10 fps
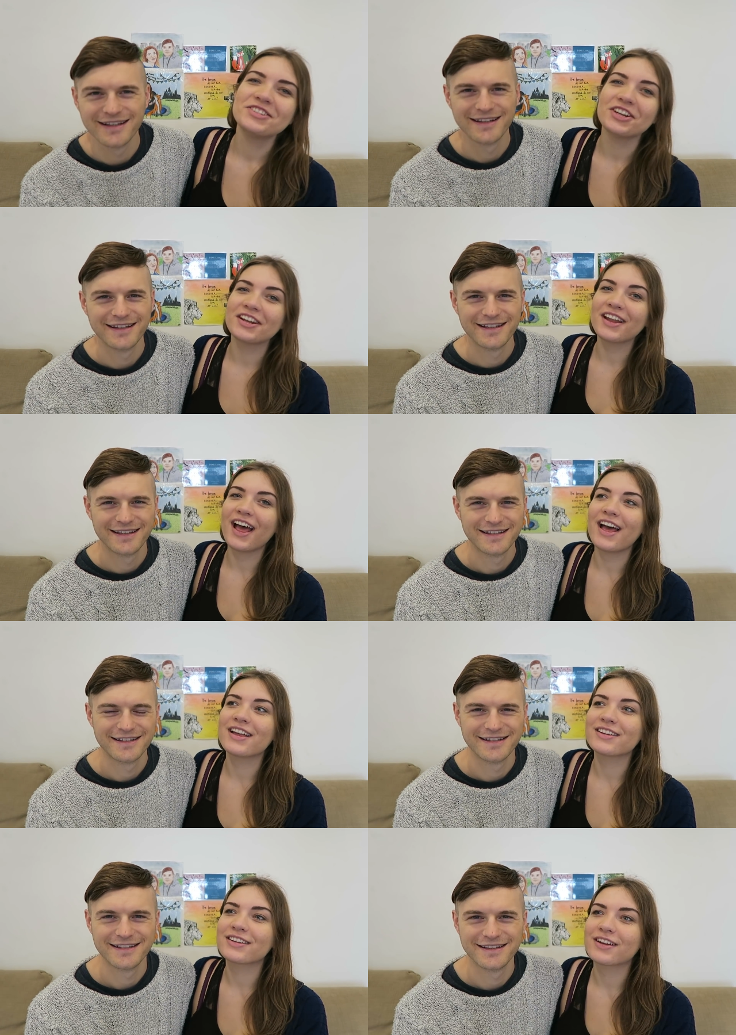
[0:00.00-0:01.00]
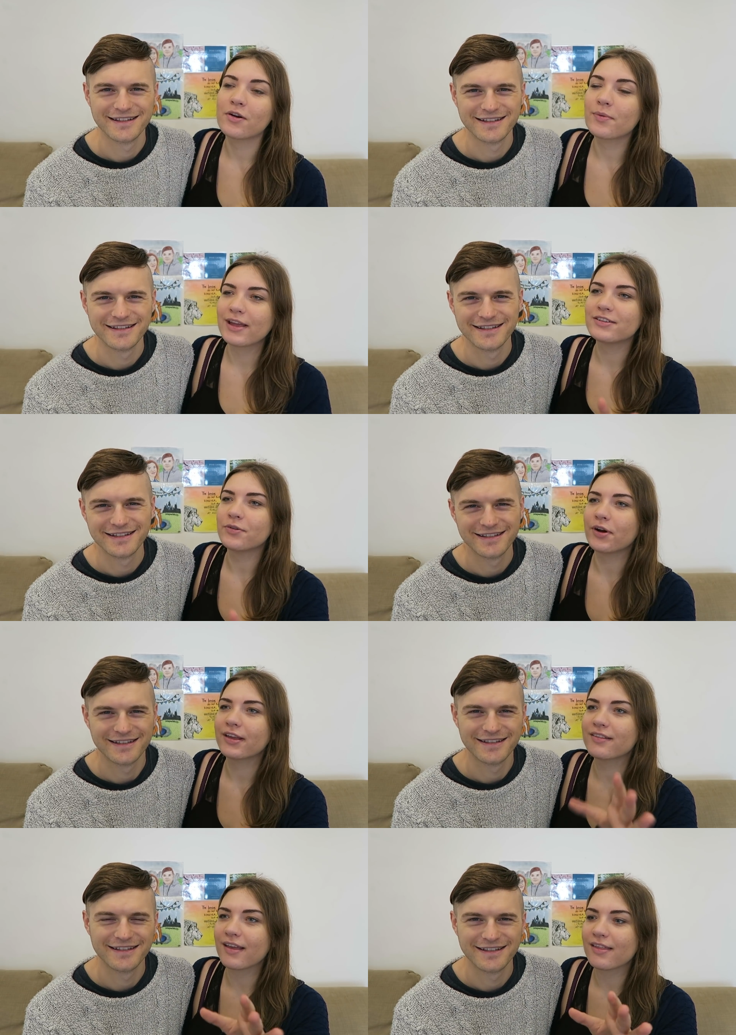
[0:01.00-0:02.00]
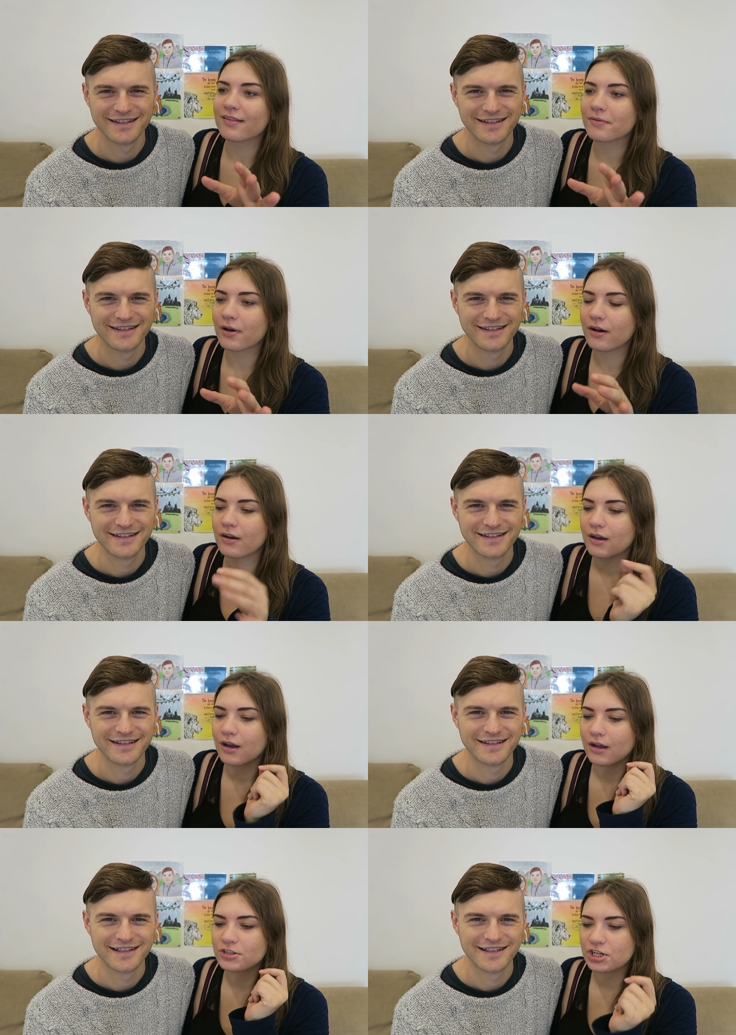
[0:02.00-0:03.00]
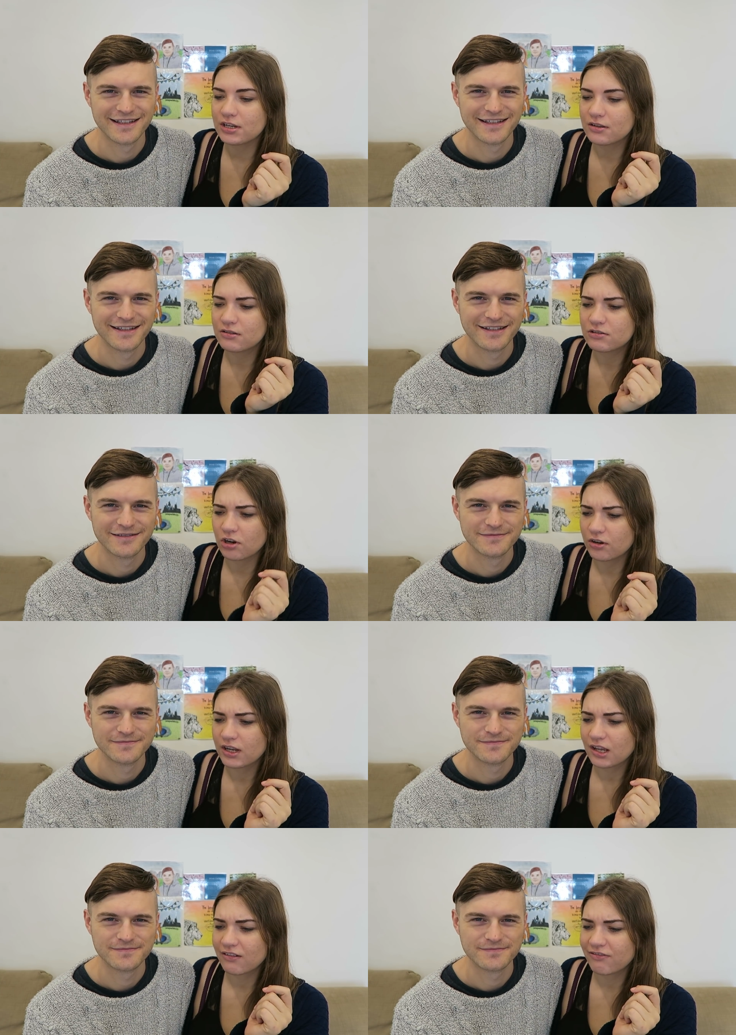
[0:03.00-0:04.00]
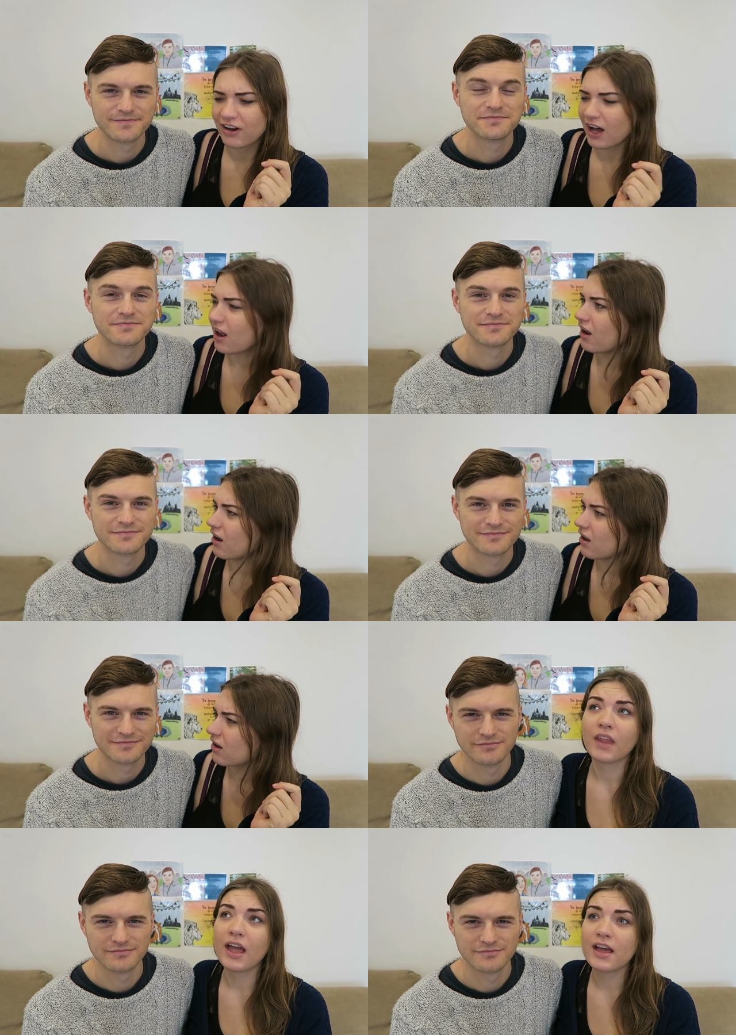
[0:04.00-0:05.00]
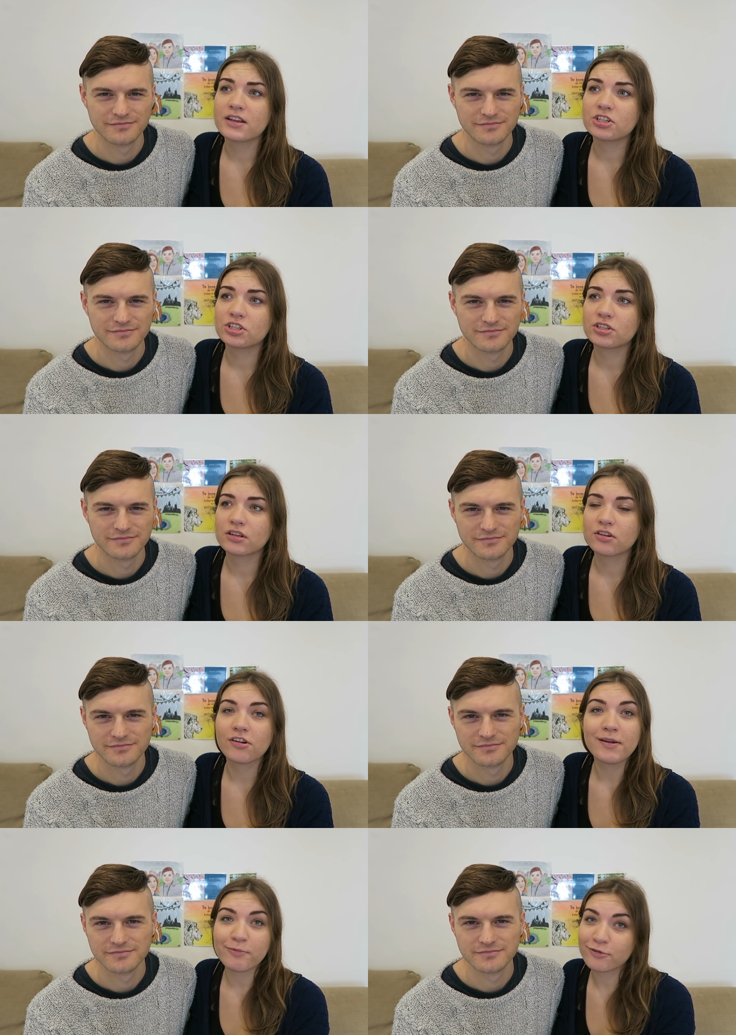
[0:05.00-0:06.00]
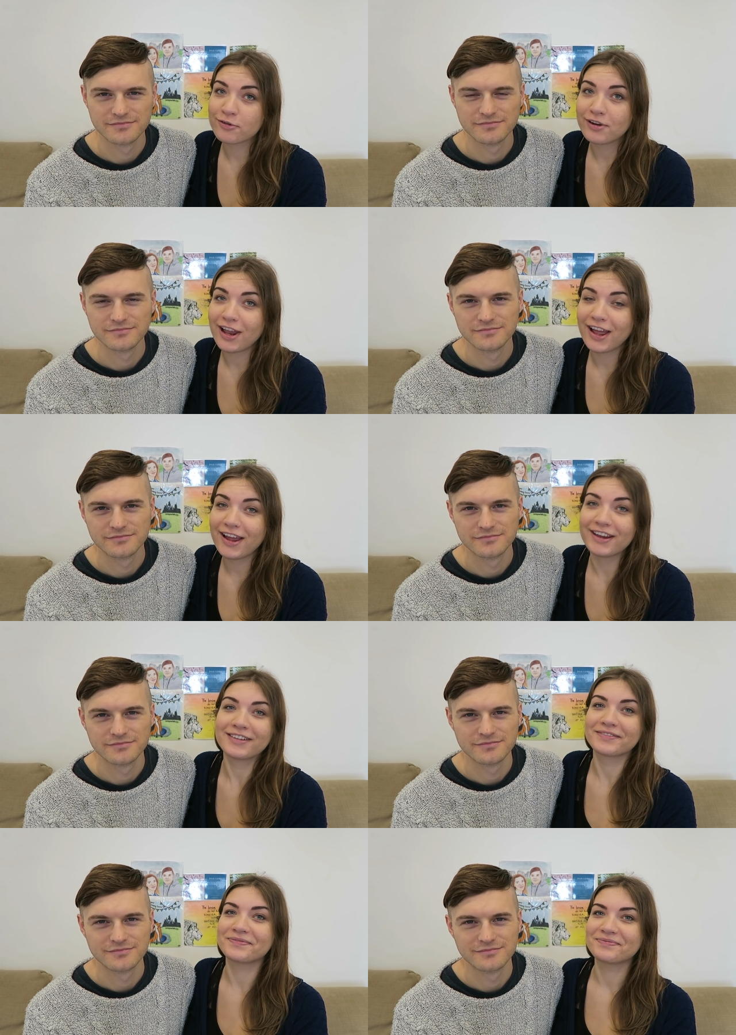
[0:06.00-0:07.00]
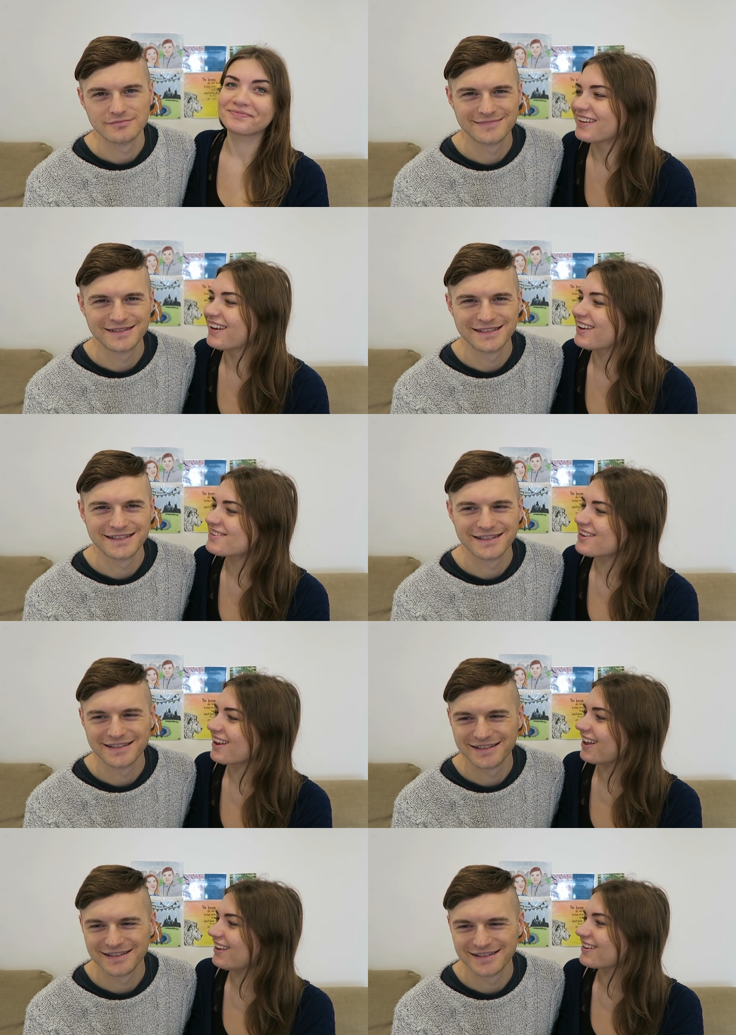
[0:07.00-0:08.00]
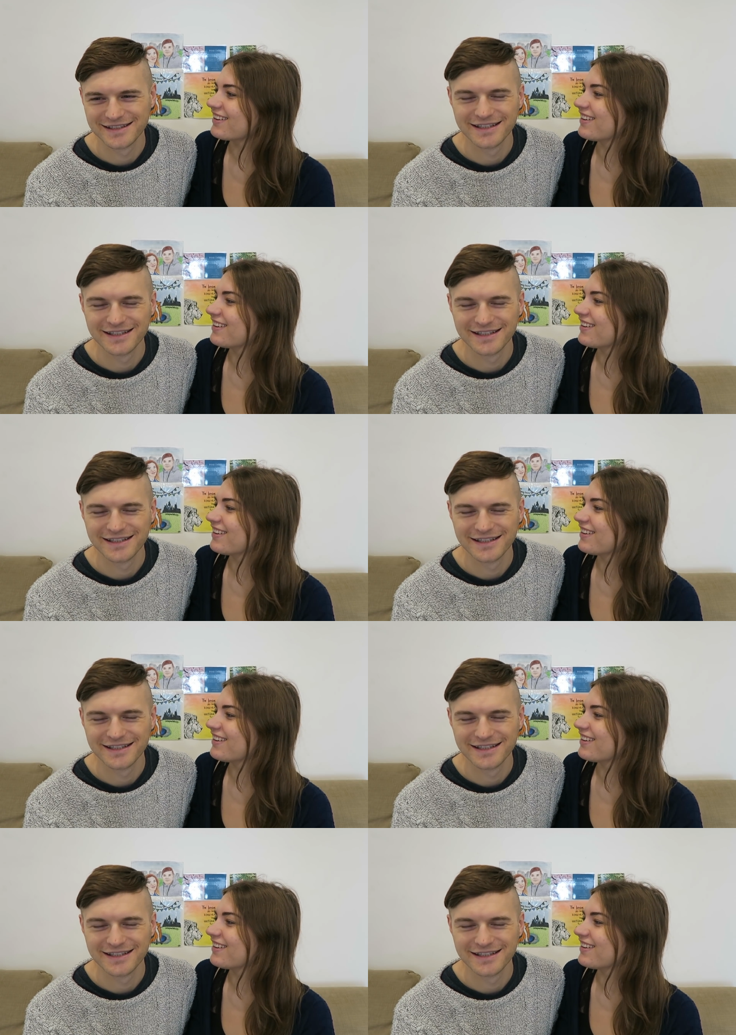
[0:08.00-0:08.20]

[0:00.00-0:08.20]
Speaker 1: Gin and oh wait, oh, I can say this as well. Gin tonic val, ash grapefruit lay, ash naked.